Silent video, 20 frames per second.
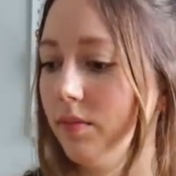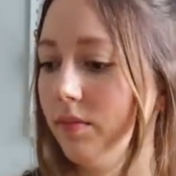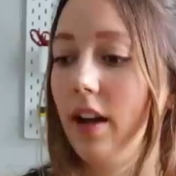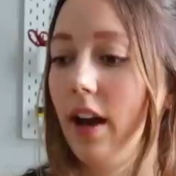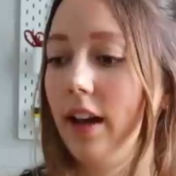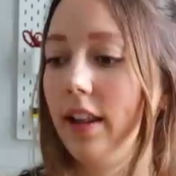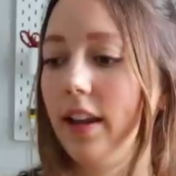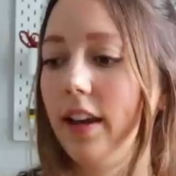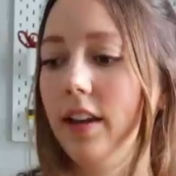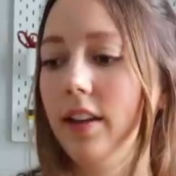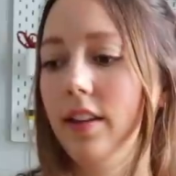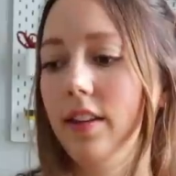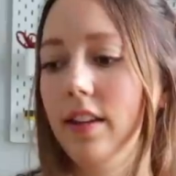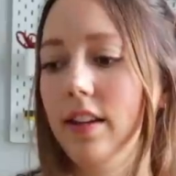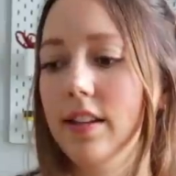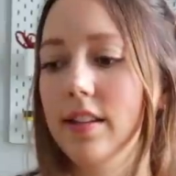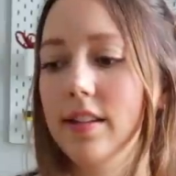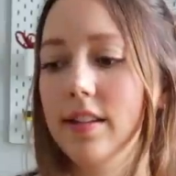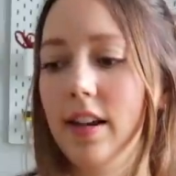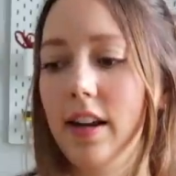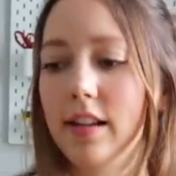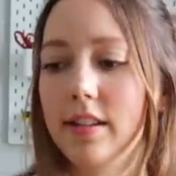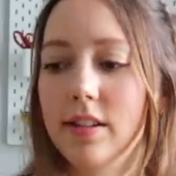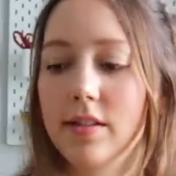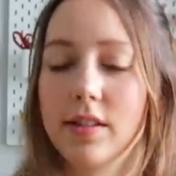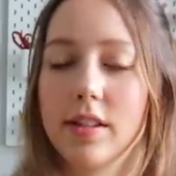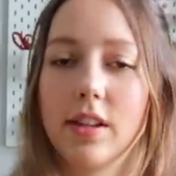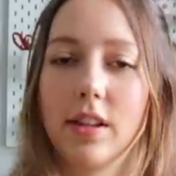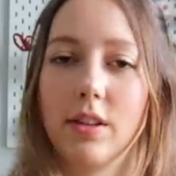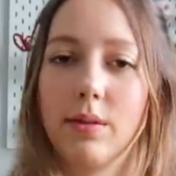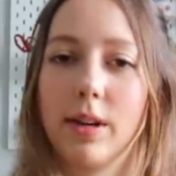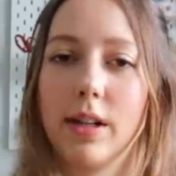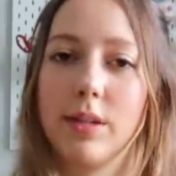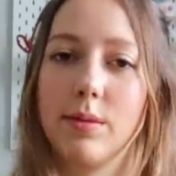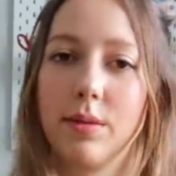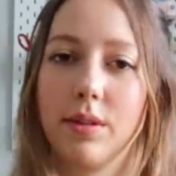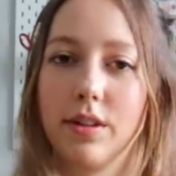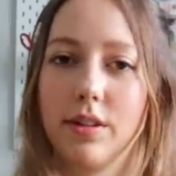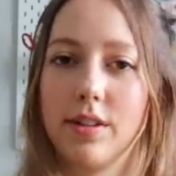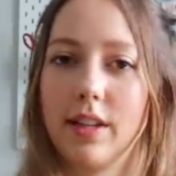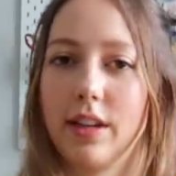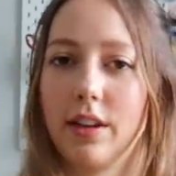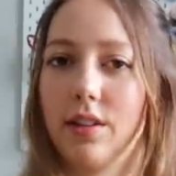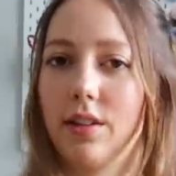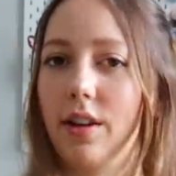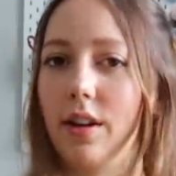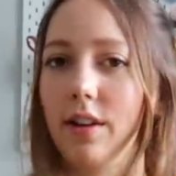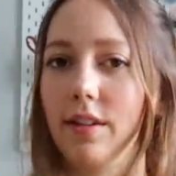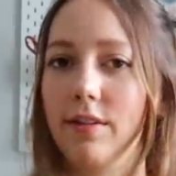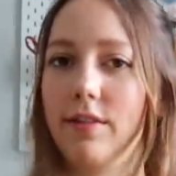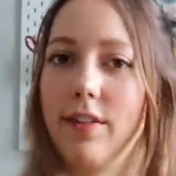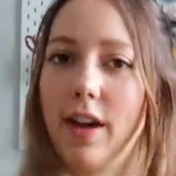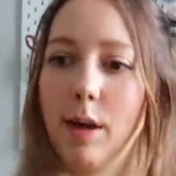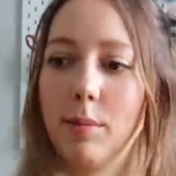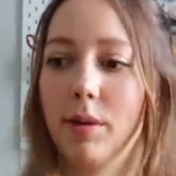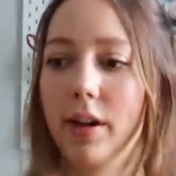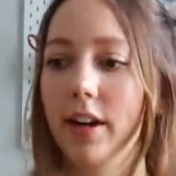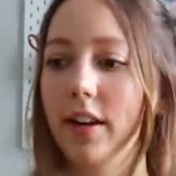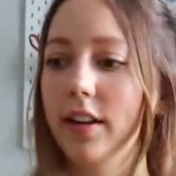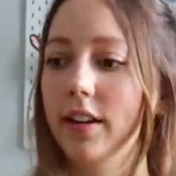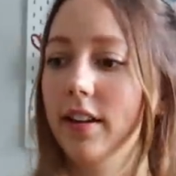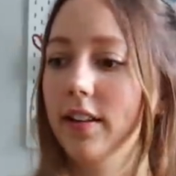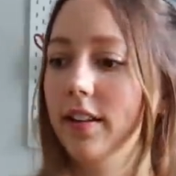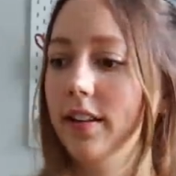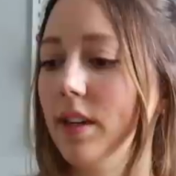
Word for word: I like these kinds of silhouettes where there's like a lot of fabric,